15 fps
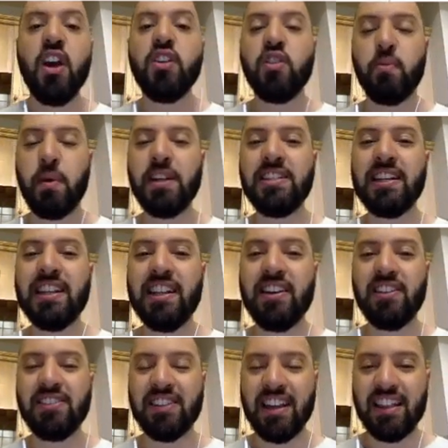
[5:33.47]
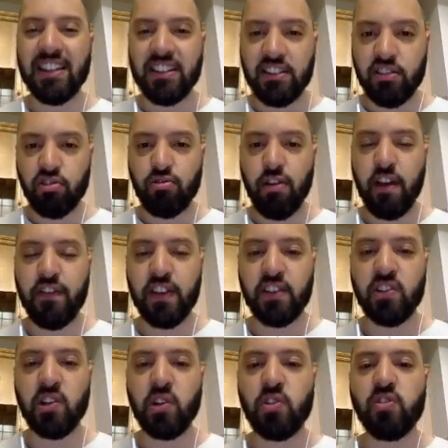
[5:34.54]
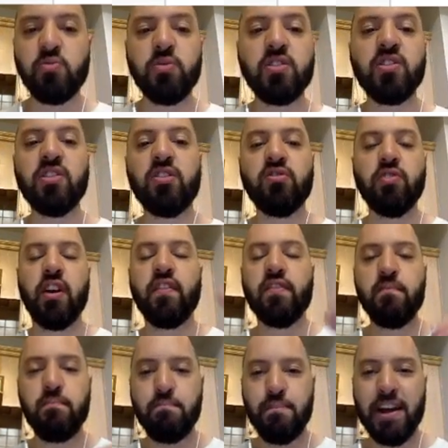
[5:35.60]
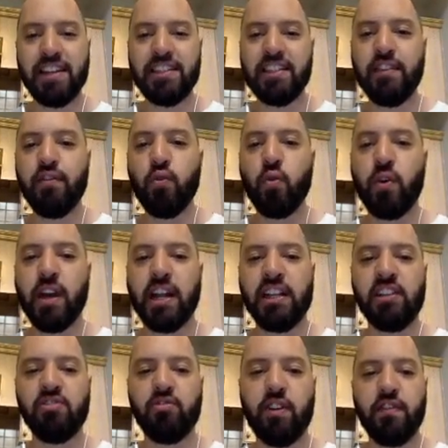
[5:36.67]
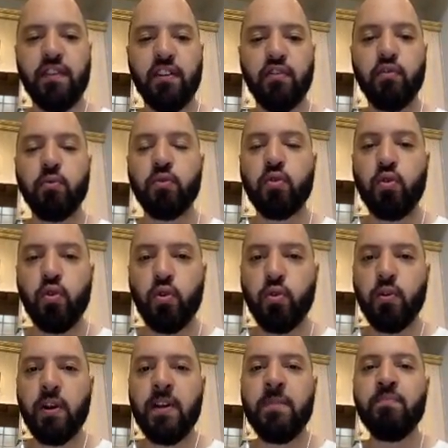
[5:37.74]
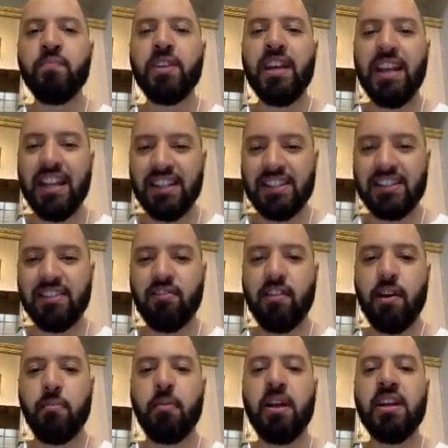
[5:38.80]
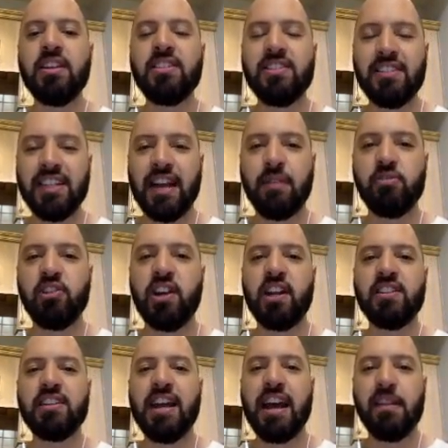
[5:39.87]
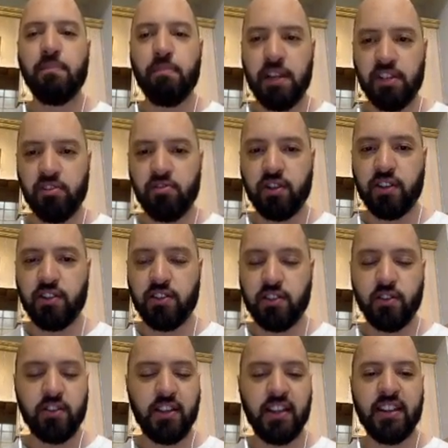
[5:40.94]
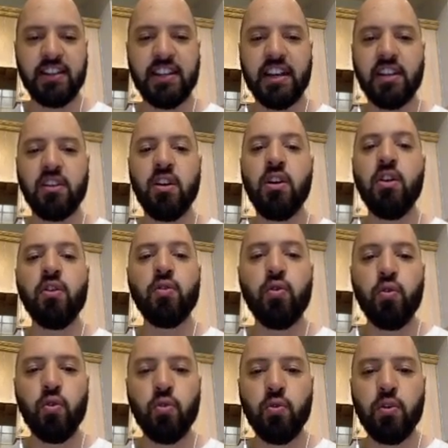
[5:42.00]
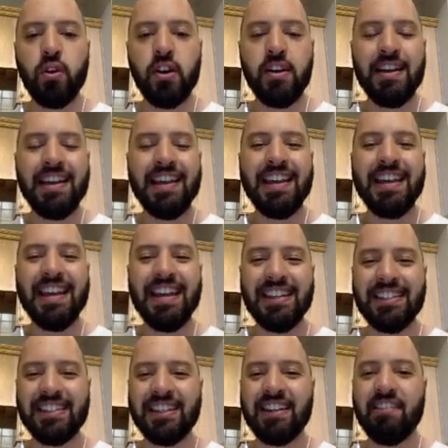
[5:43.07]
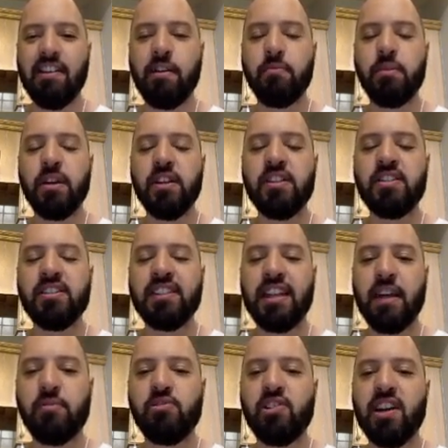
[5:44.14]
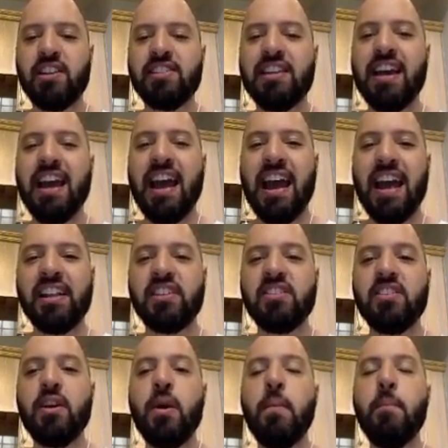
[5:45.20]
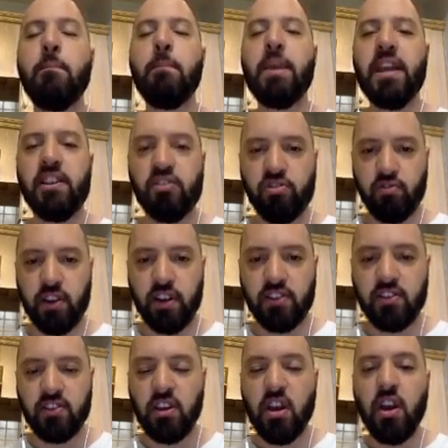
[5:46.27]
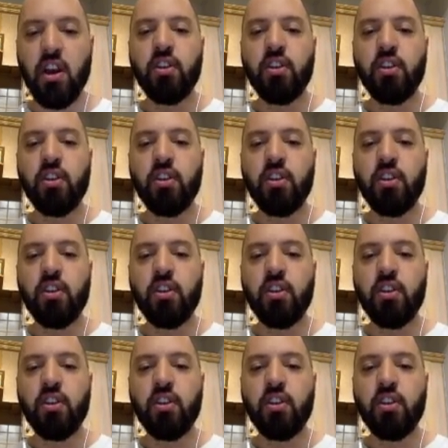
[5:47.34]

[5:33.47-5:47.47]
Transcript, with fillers: You're basically going to get this traffic solution, which is going to drive massive organic traffic from Quora, Instagram, Snapchat, and Pinterest. I'll say that again Quora, Instagram, Snapchat, and Pinterest.